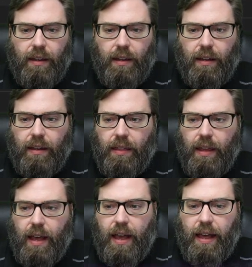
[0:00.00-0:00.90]
and
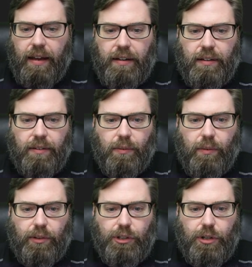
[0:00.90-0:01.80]
then
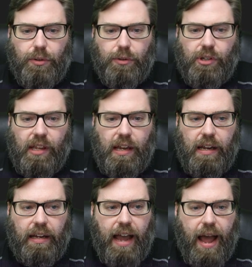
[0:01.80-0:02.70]
we'll choose
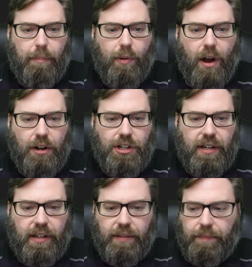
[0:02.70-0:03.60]
the CAP
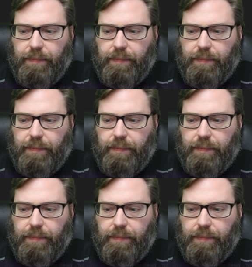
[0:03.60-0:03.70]
project.